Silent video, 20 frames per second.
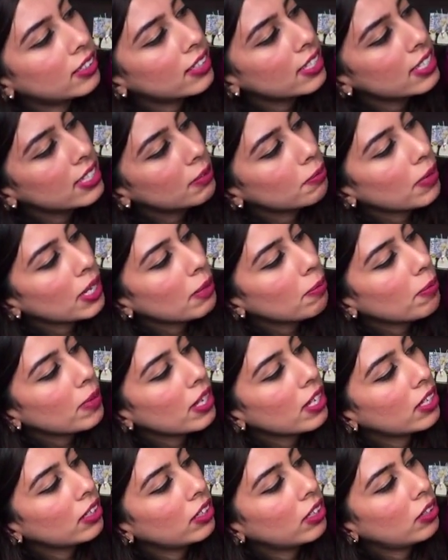this might
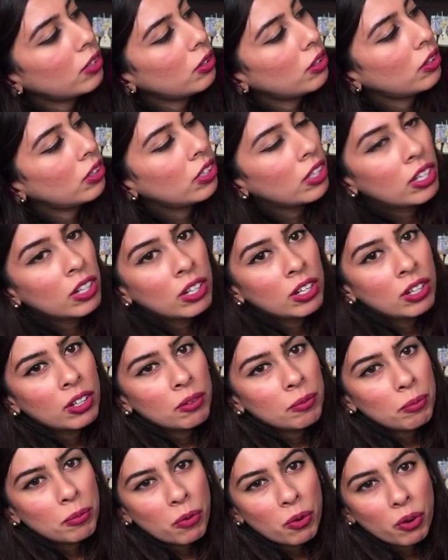be a little
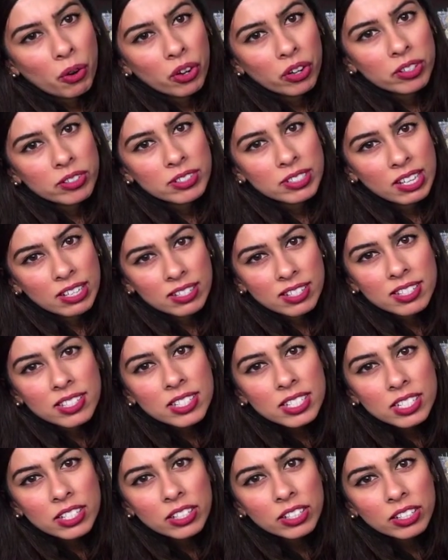more
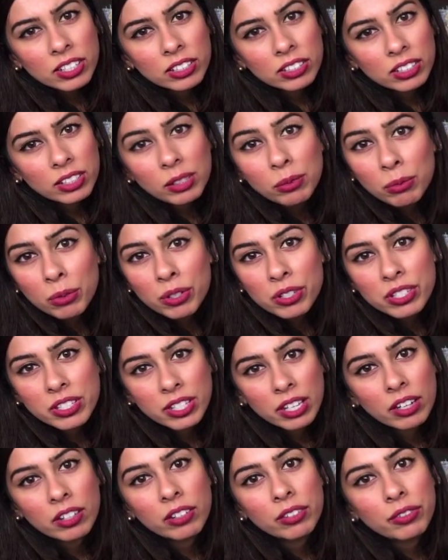dustier, a little more
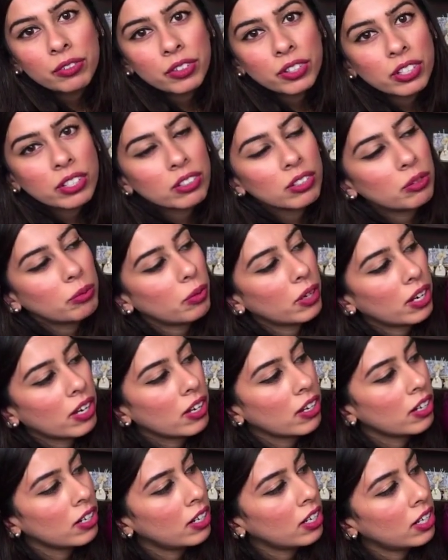subtle for you to
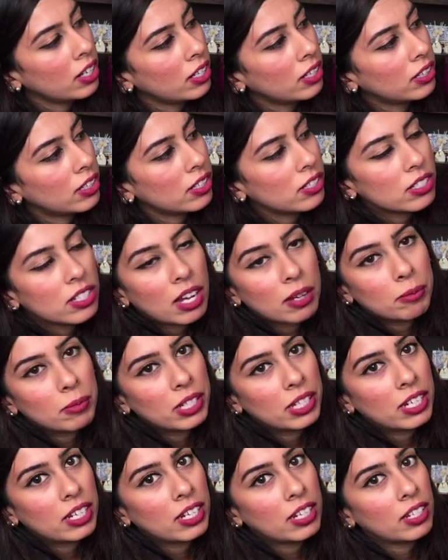wear than
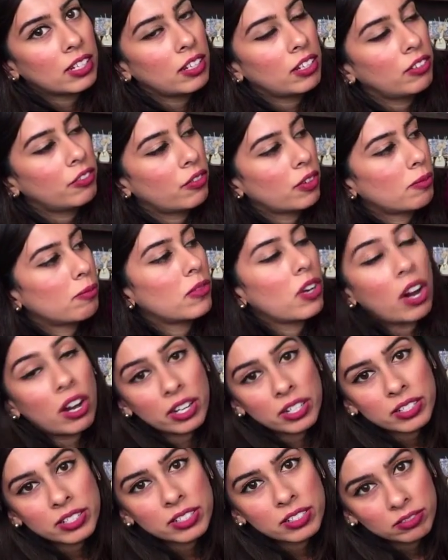Dominique from
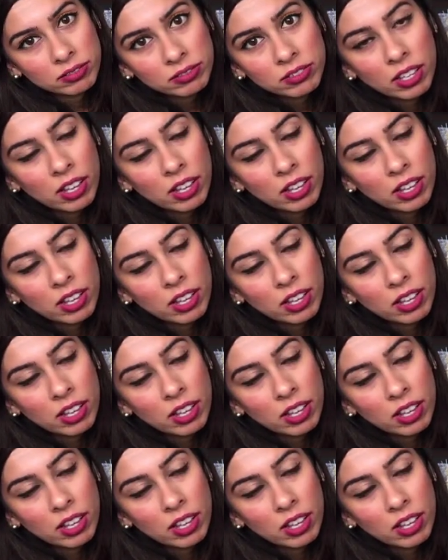NARS.